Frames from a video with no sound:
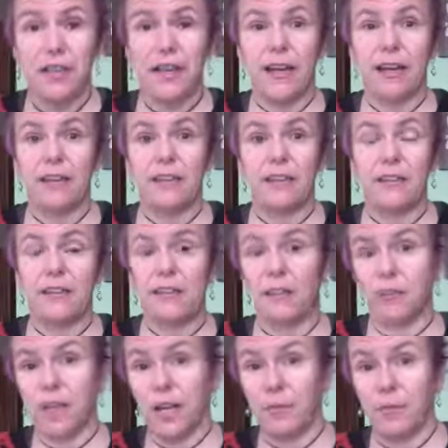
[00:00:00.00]
And you know,
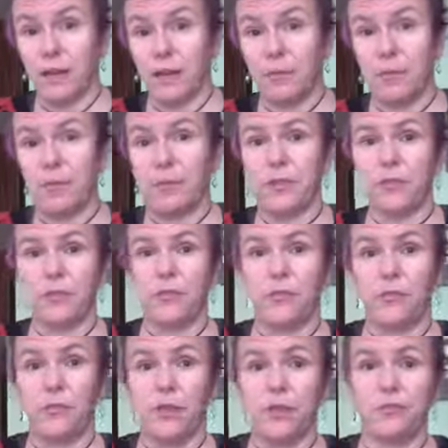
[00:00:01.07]
Damiana may be
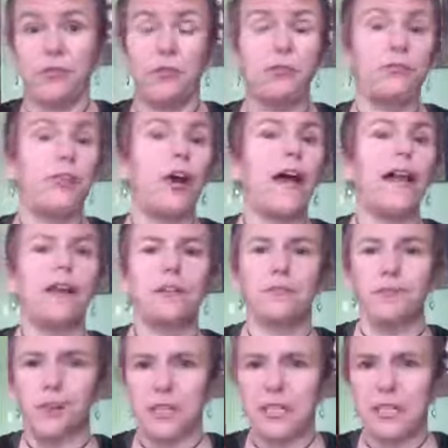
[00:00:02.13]
useful there for a variety of
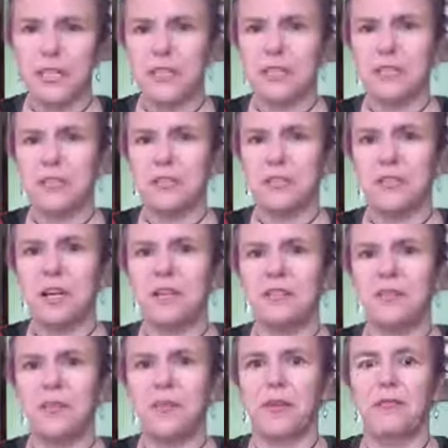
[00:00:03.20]
reasons, aside
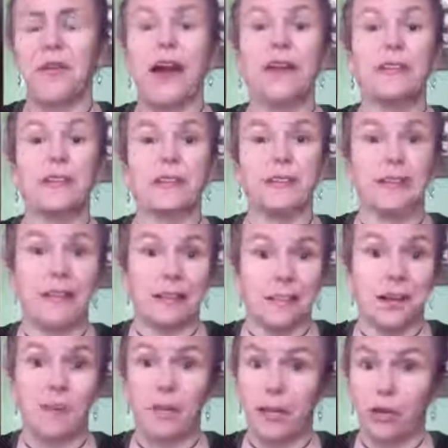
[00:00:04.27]
from the fact that it's
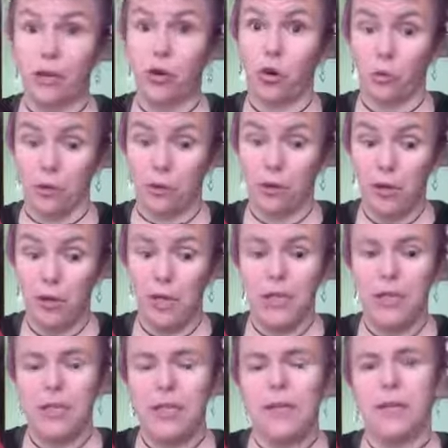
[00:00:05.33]
antimicrobial
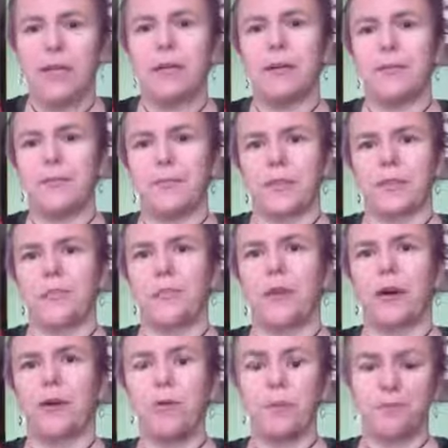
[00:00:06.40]
um, as
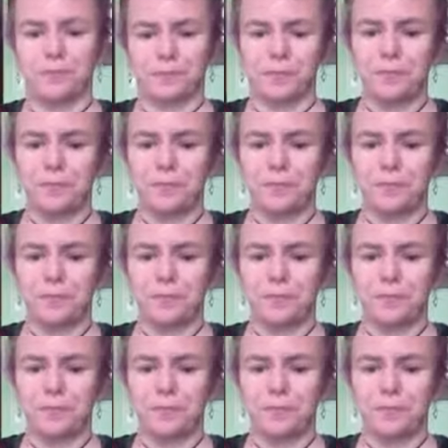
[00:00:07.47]
well